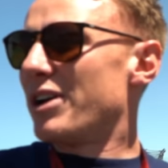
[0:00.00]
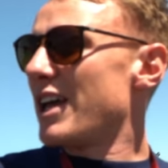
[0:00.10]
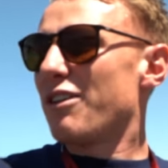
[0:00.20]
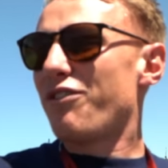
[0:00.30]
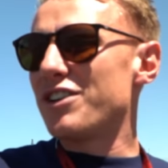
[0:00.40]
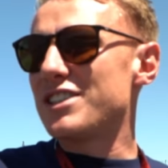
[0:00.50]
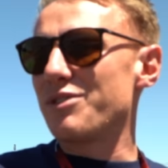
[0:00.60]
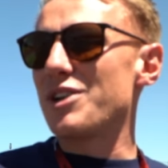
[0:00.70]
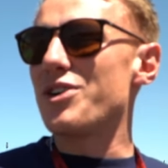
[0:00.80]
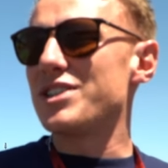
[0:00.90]
But yeah, the first thing
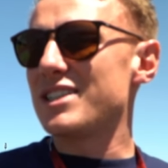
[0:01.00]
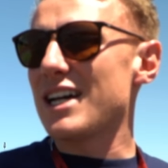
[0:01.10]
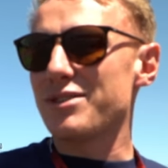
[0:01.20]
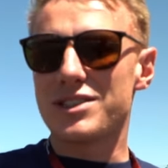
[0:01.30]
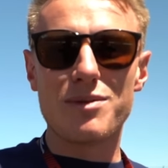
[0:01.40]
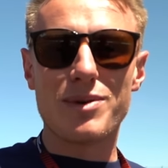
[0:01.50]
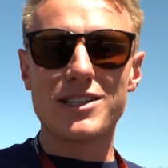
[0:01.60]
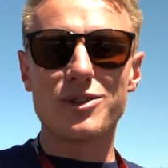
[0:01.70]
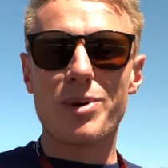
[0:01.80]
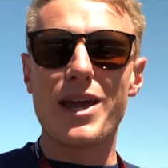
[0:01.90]
we noticed is how steep it
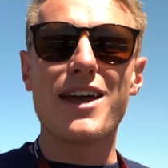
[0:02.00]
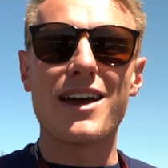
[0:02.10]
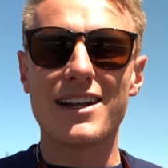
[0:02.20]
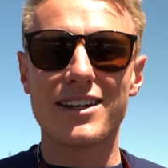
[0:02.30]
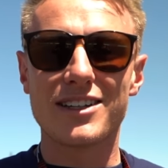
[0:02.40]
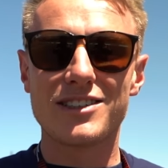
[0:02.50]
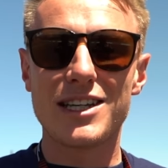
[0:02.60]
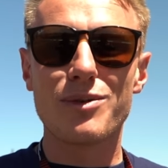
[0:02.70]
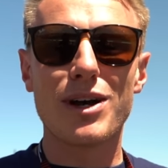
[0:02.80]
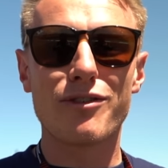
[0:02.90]
is up here, and I can
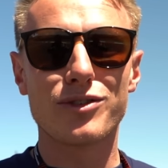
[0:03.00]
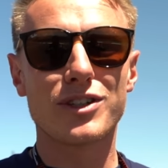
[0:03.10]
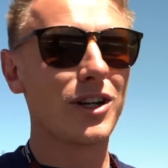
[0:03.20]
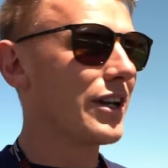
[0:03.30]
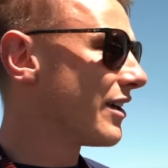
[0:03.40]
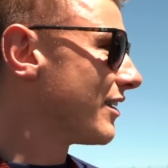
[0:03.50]
see why everyone can